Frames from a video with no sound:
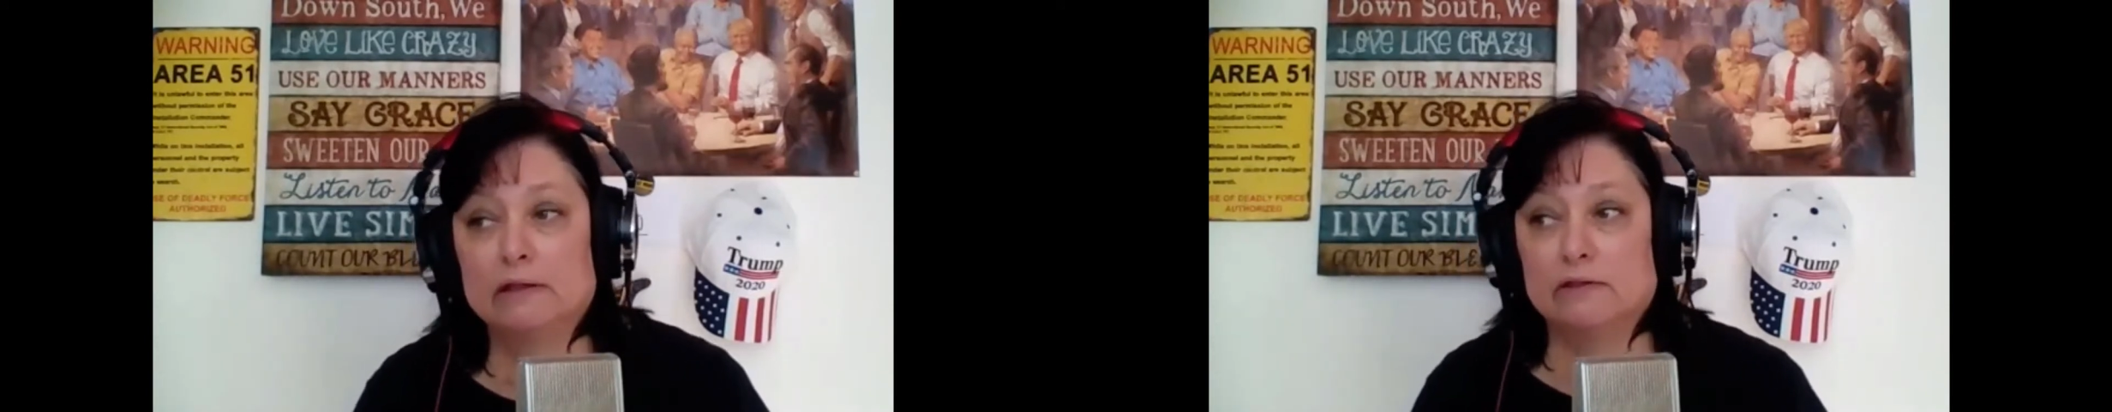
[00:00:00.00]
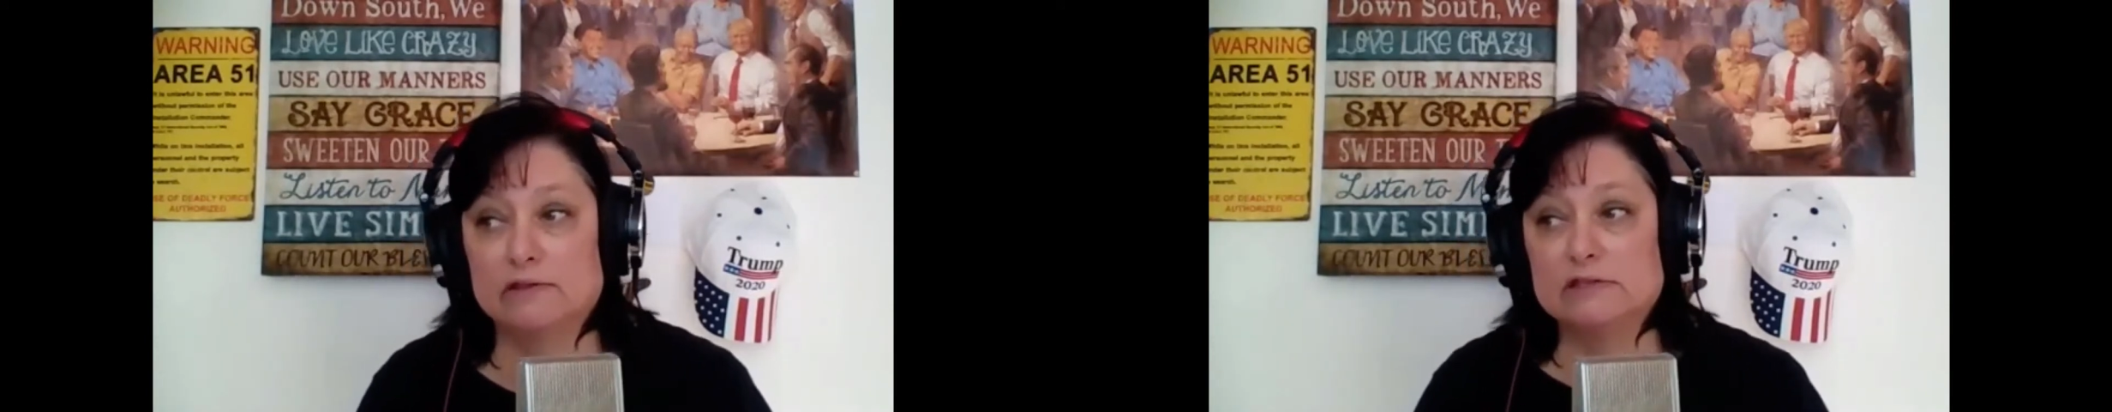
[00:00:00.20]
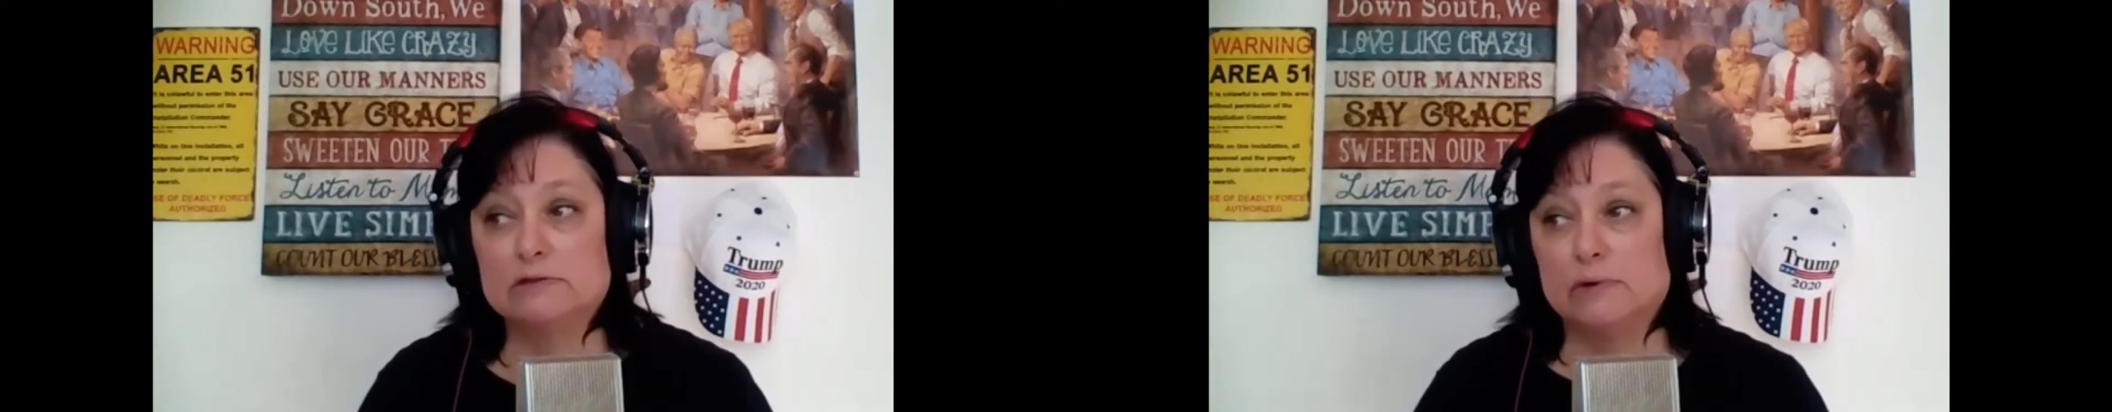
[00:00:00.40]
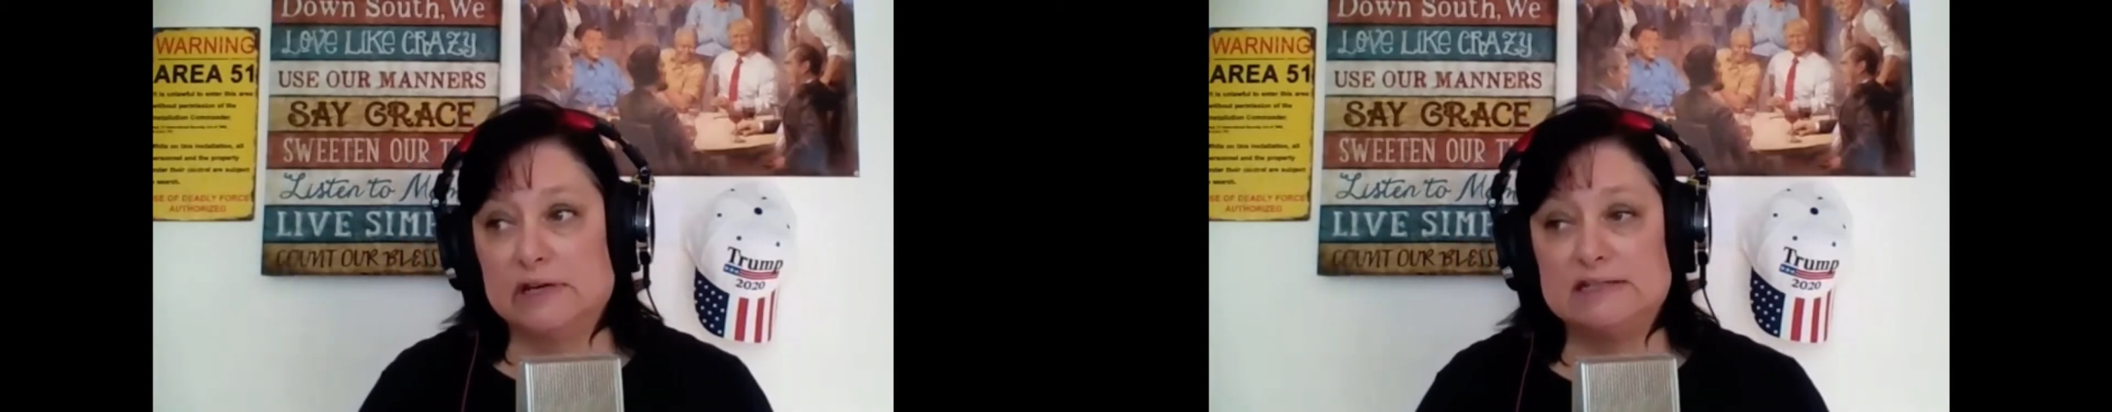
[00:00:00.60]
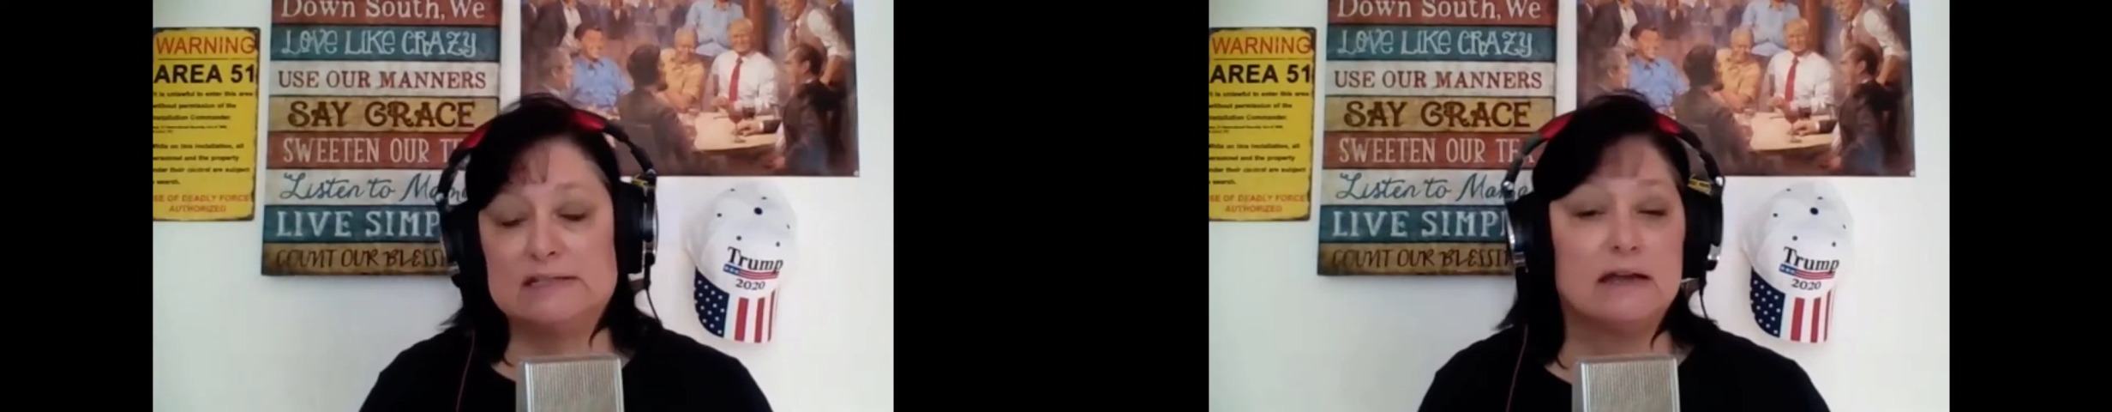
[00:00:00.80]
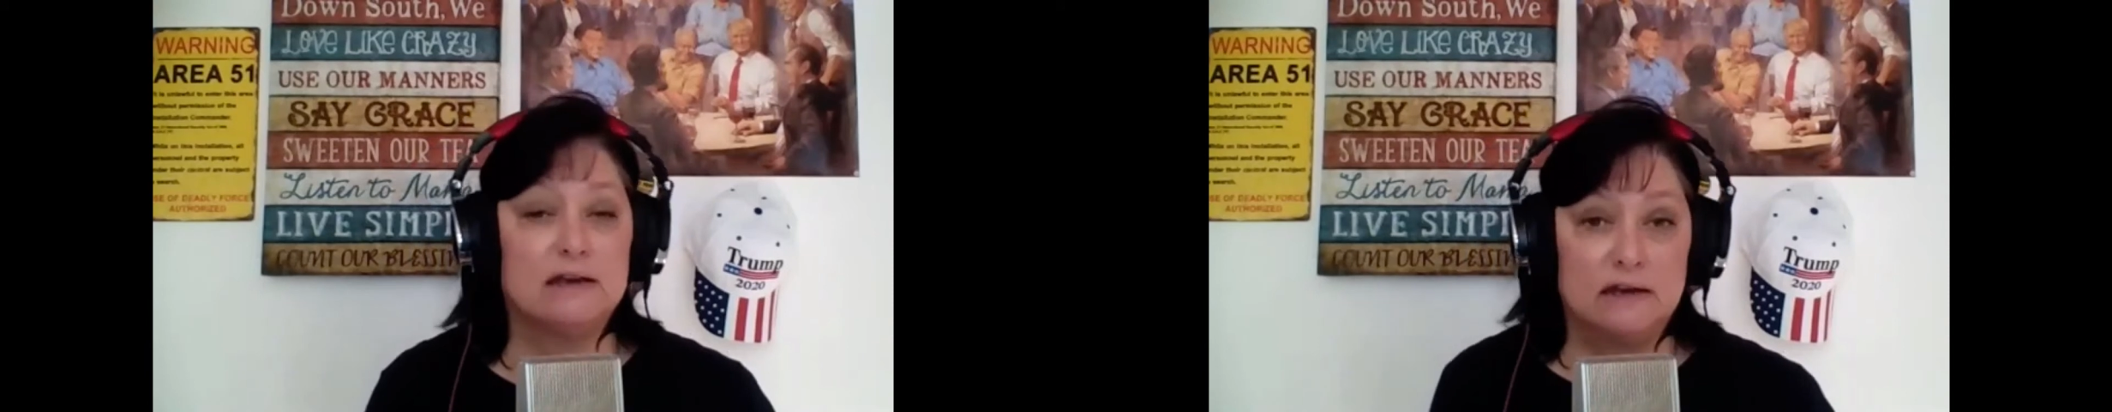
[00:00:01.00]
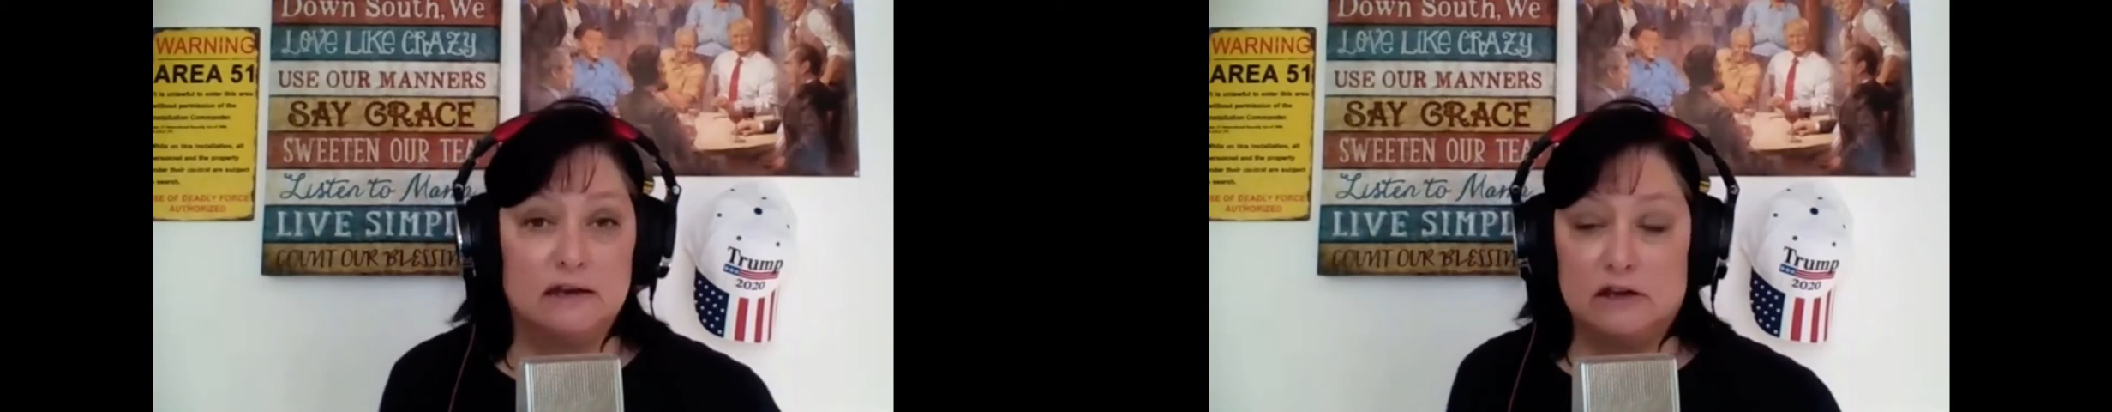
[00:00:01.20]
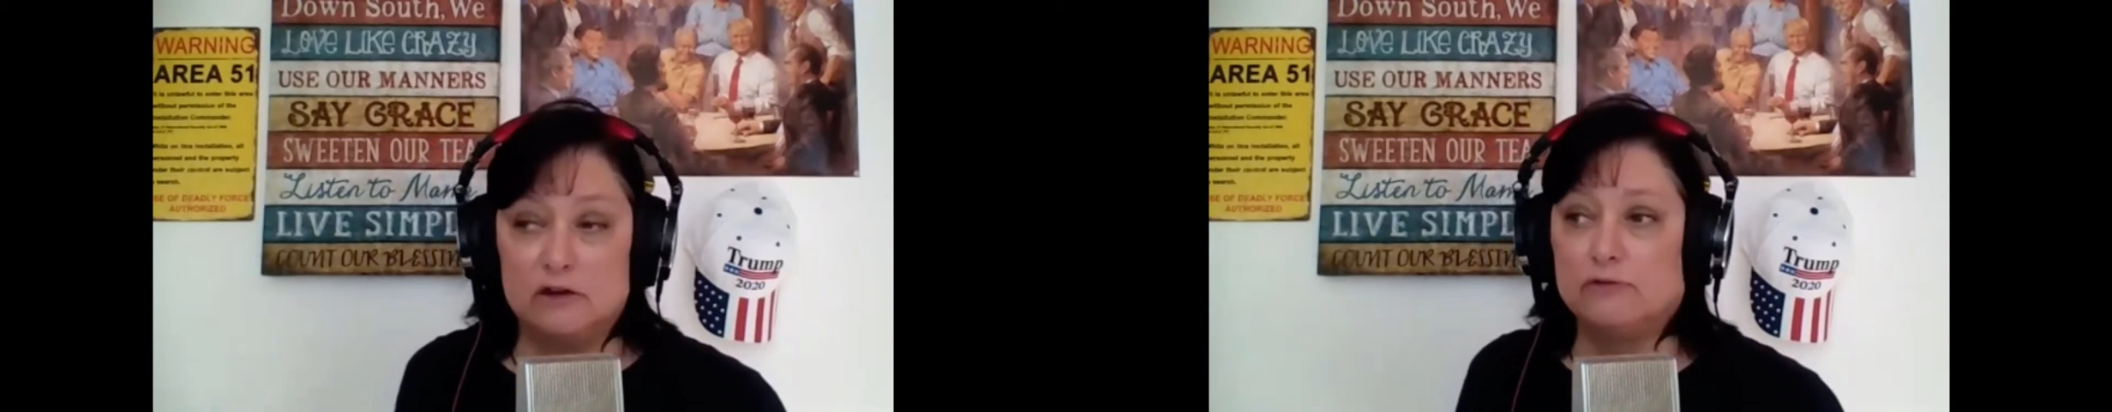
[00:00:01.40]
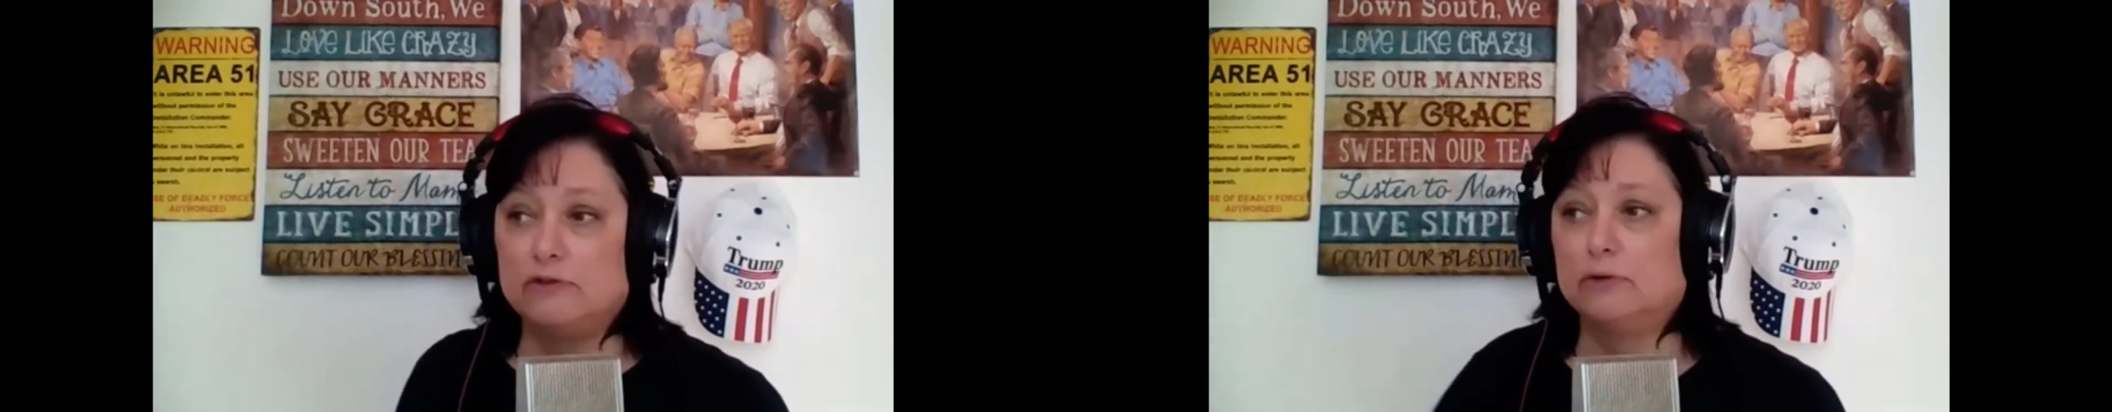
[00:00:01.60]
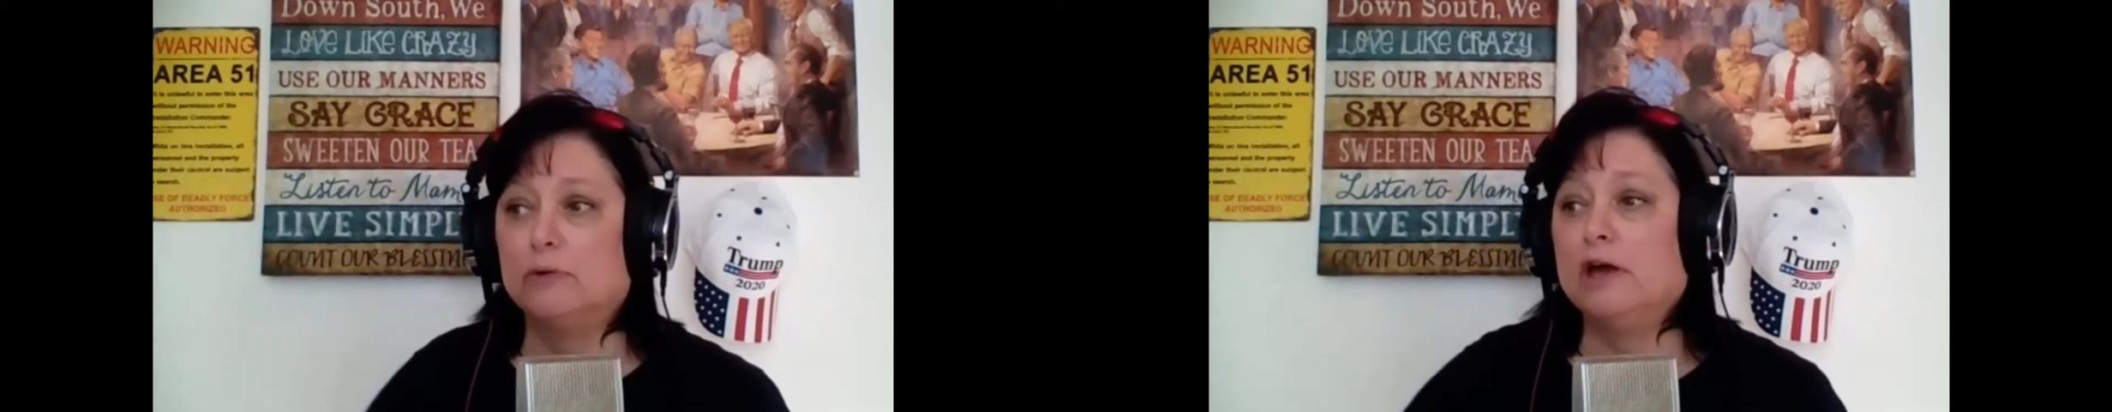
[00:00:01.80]
Now, this is what he said in an
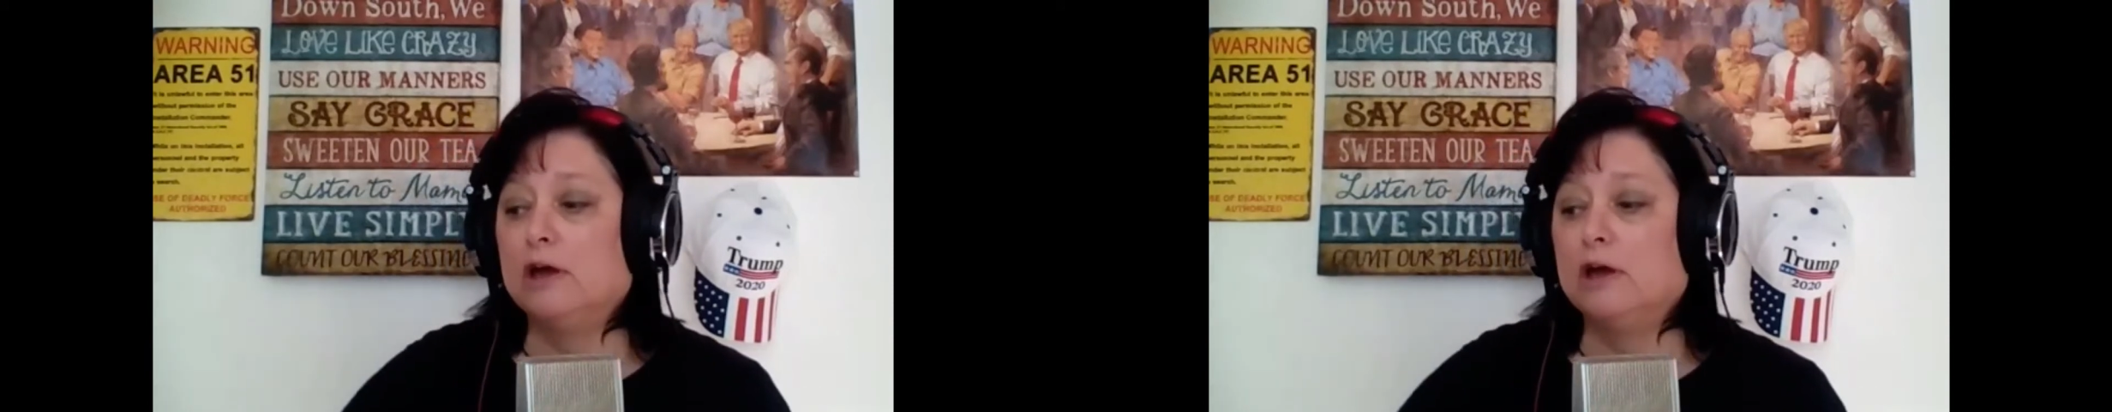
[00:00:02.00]
interview